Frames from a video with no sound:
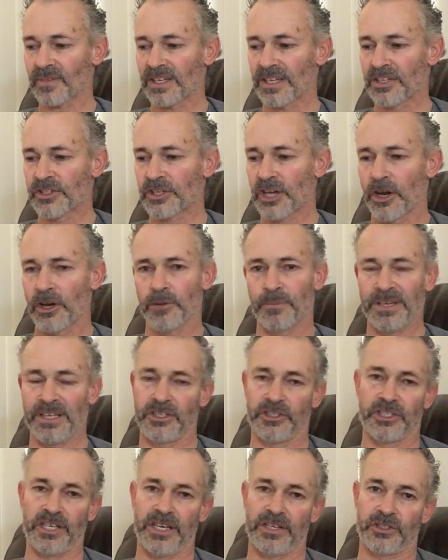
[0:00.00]
It's going to be
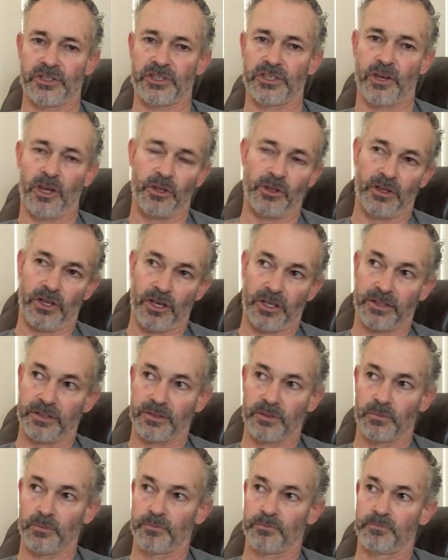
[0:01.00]
intense. Like
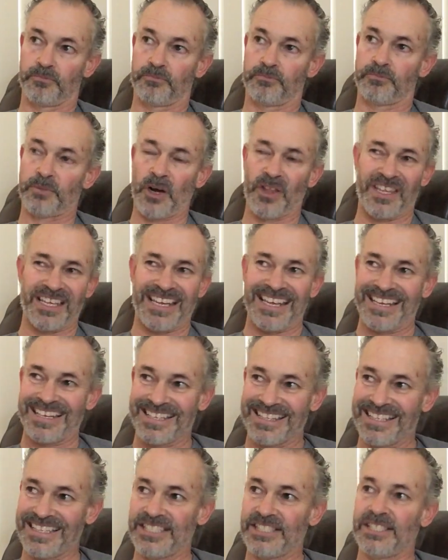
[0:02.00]
by the end
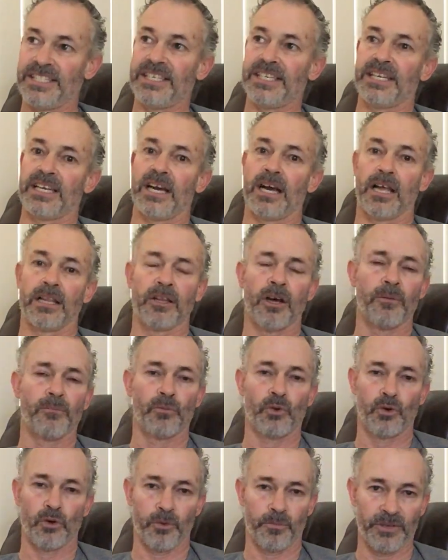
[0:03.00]
of the year, a lot
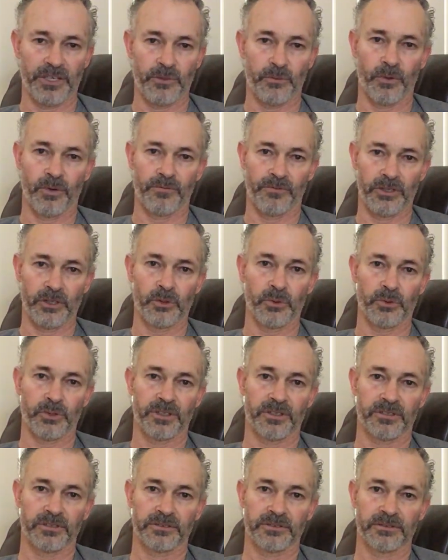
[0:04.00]
more will be revealed,
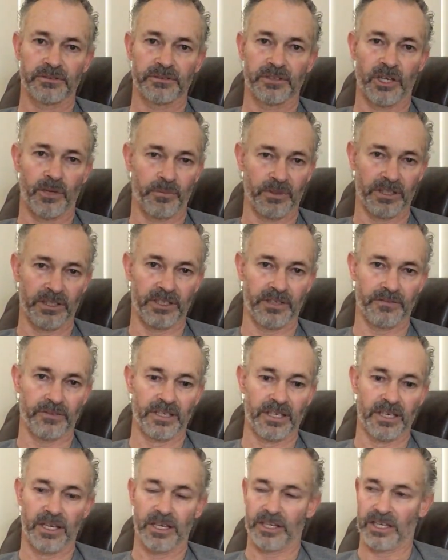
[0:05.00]
I believe.
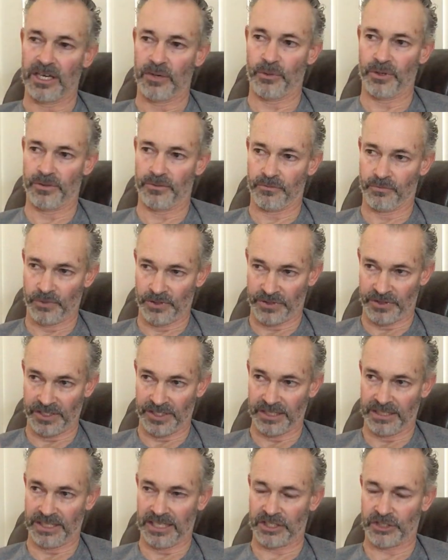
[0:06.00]
Now, with
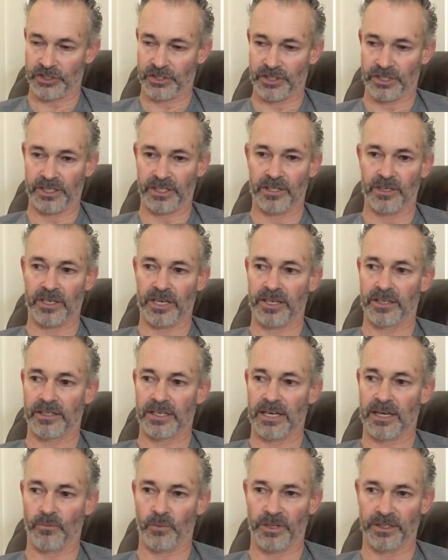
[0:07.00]
the election and then
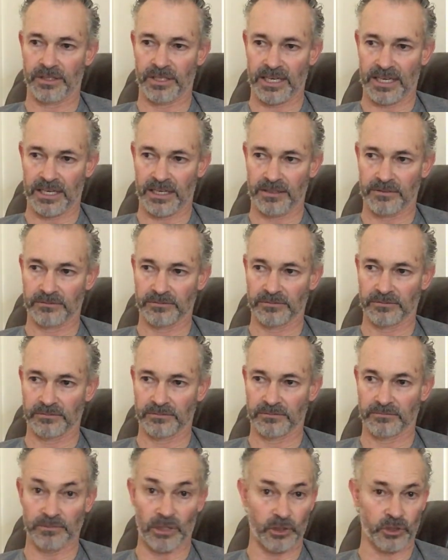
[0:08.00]
when
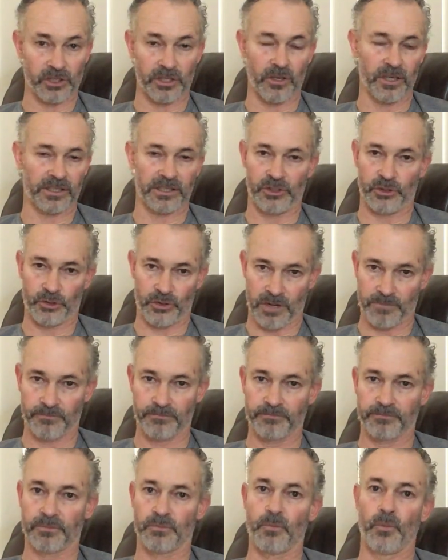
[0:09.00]
most likely Trump
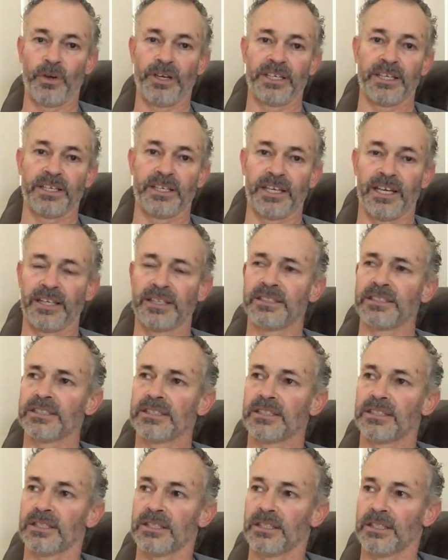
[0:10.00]
winning again,
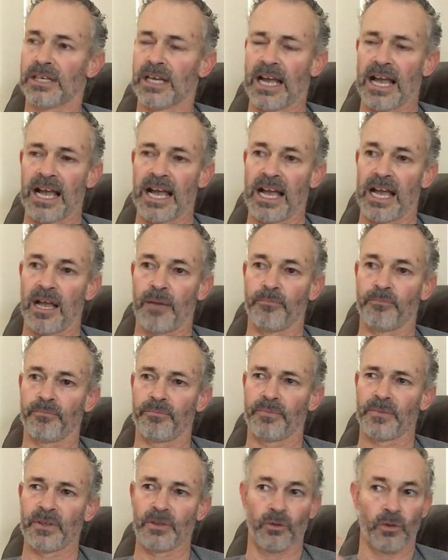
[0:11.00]

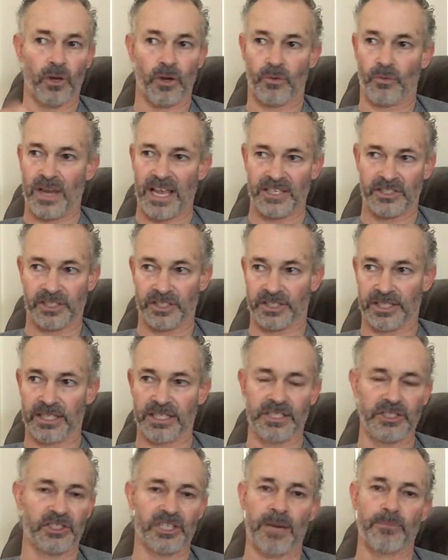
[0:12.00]
as it
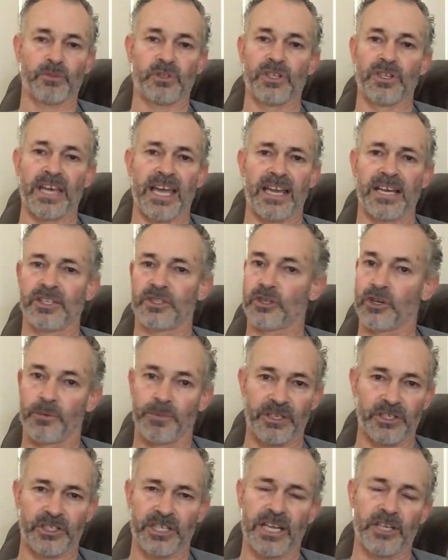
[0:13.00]
leads up to that, it's going to
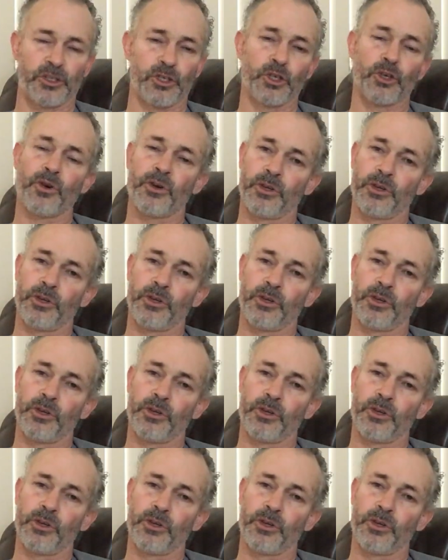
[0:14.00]
be tense.